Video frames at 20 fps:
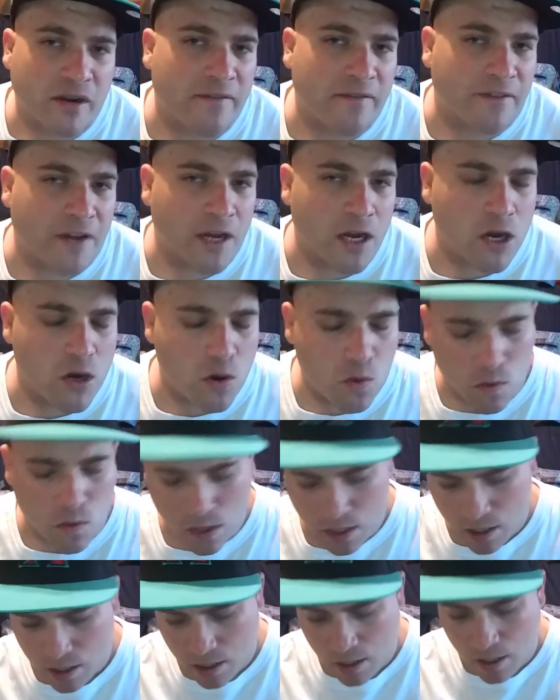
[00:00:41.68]
review.
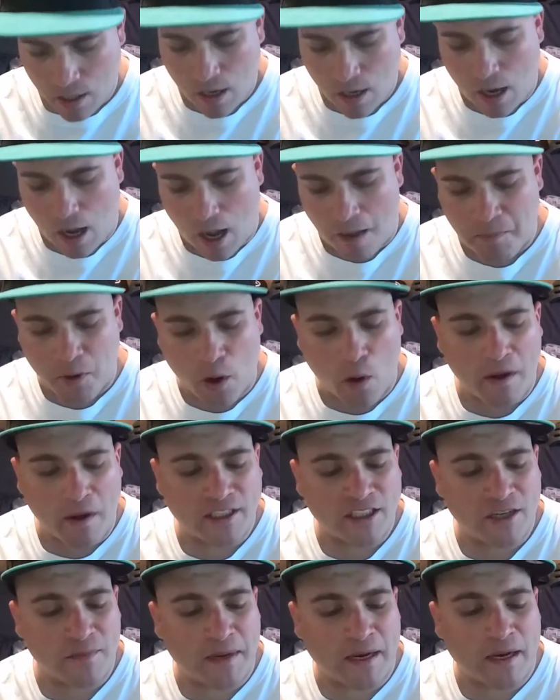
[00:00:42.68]
I'm going
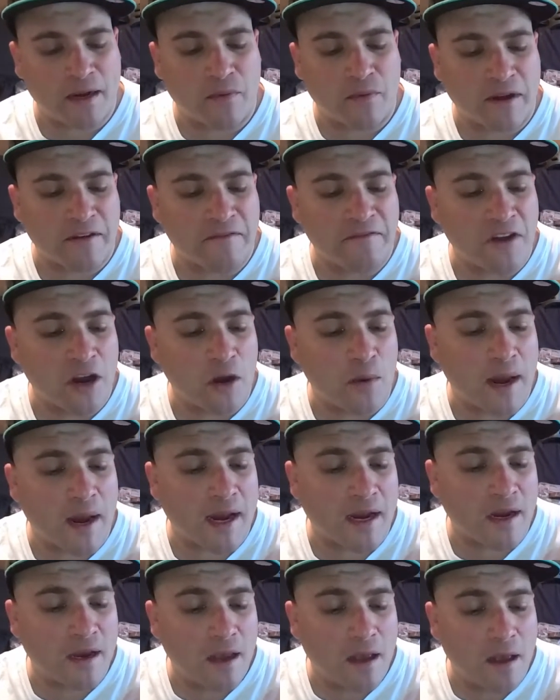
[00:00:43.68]
to be
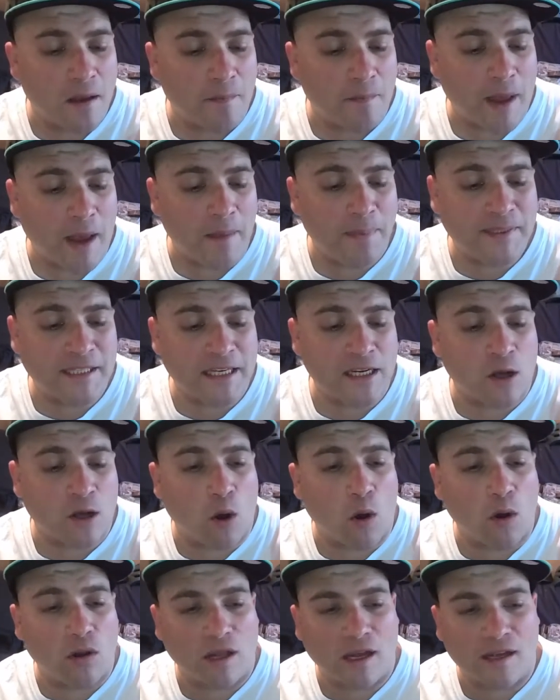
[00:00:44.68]
reviewing Pepsi
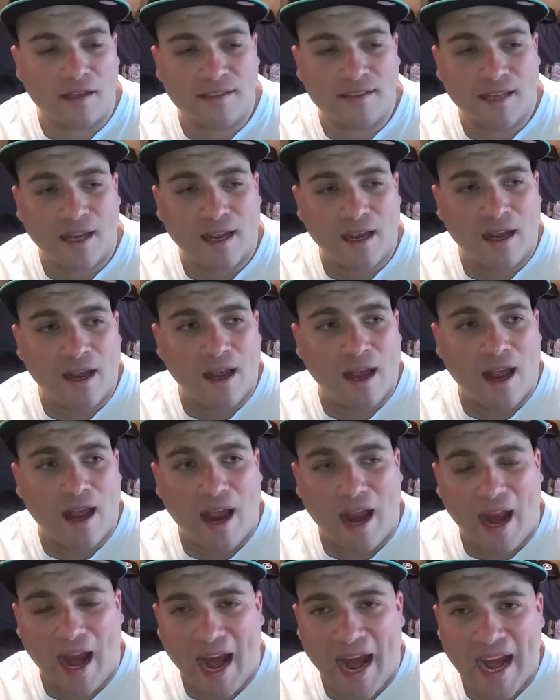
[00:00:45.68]
Cola's
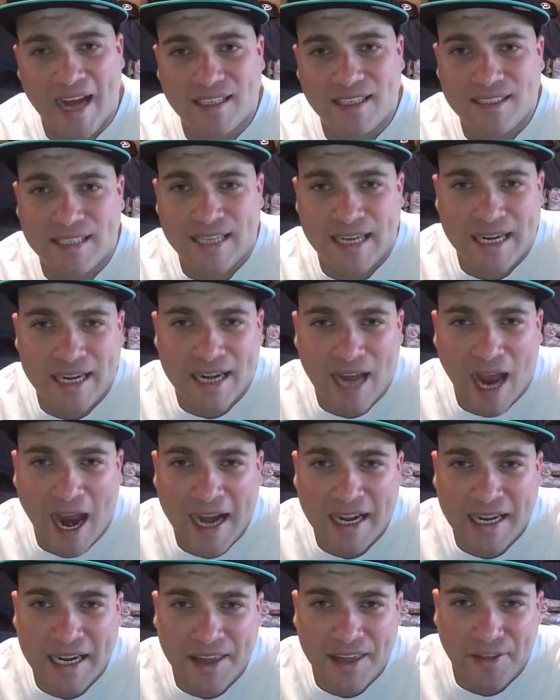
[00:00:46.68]

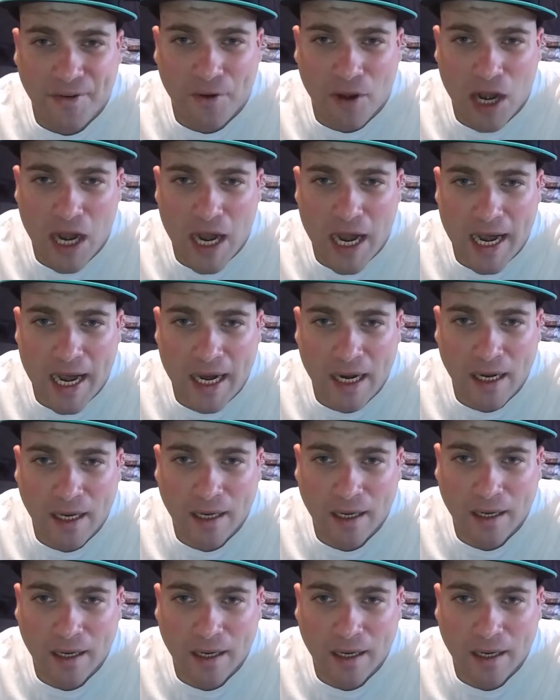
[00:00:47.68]
1893